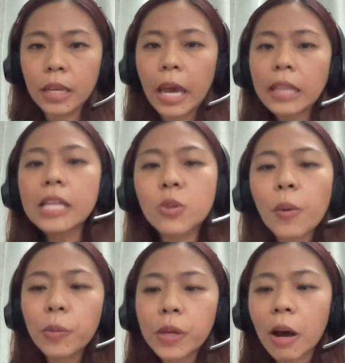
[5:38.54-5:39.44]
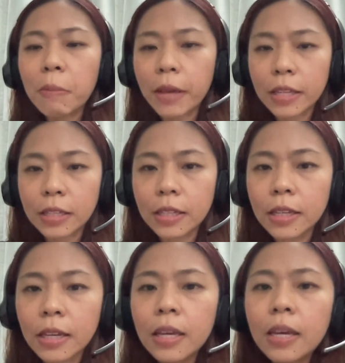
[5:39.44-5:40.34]
And that's where we come in.
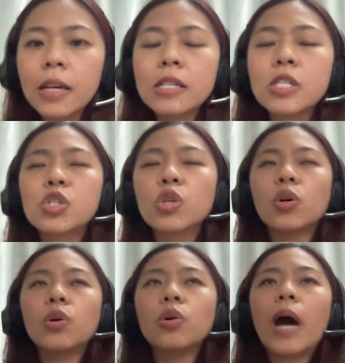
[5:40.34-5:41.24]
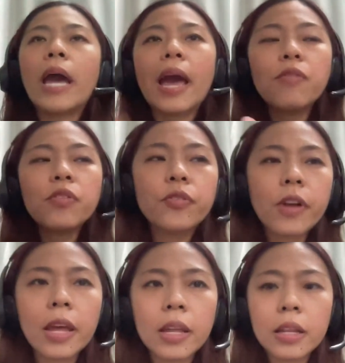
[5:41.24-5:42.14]
So I have a
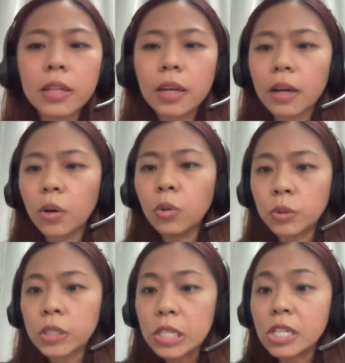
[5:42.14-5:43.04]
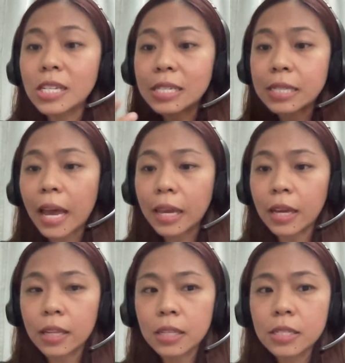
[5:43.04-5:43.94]
friend who teaches
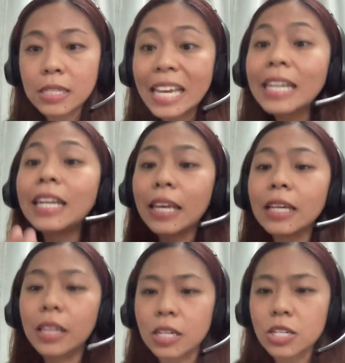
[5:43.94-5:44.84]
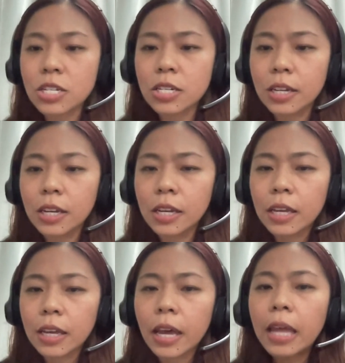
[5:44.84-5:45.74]
science in English.
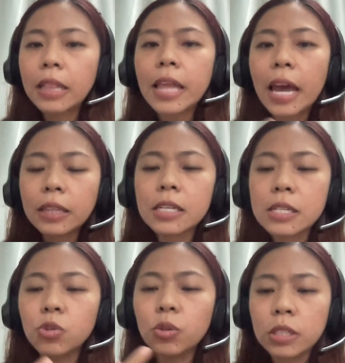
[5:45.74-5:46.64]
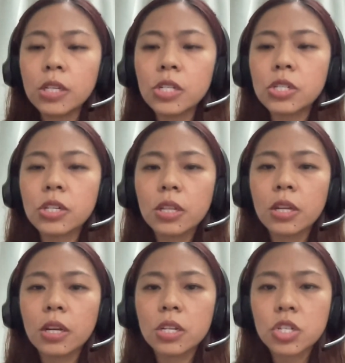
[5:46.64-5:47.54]
And that is to teach
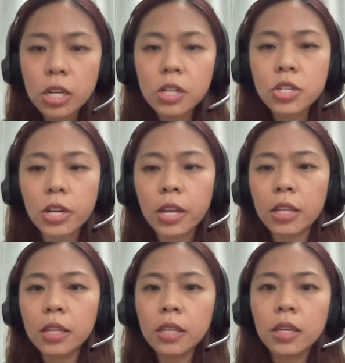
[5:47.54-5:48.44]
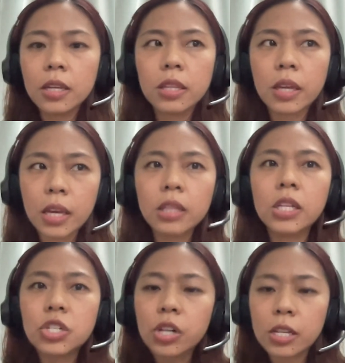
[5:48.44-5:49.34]
the children the
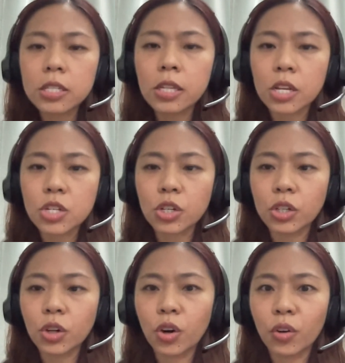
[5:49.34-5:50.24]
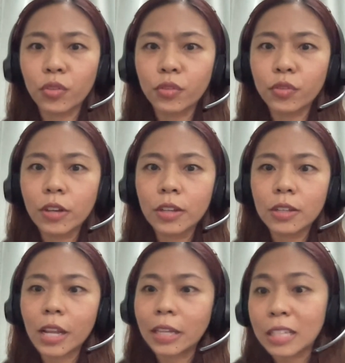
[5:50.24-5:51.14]
English translation of
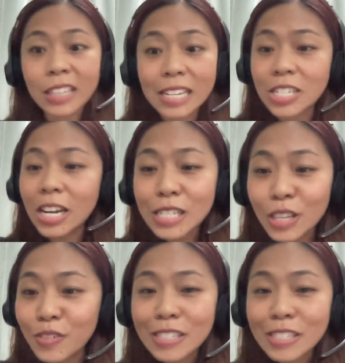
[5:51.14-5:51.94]
like the digestive